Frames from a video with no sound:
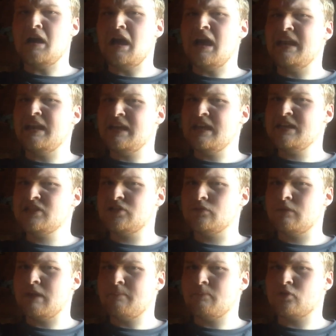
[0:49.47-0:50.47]
an
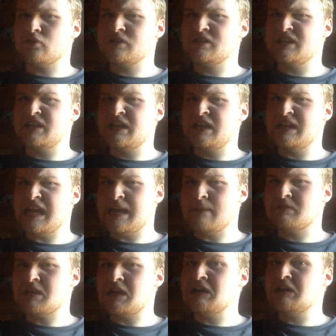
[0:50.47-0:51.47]
Instagram person
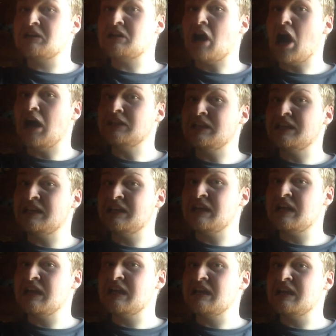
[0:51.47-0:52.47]
named
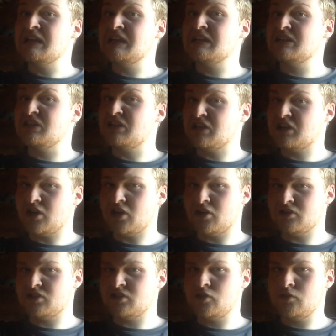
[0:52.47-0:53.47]
Colin the
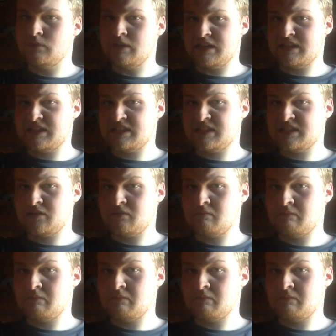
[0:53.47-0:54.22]
Cartoonist.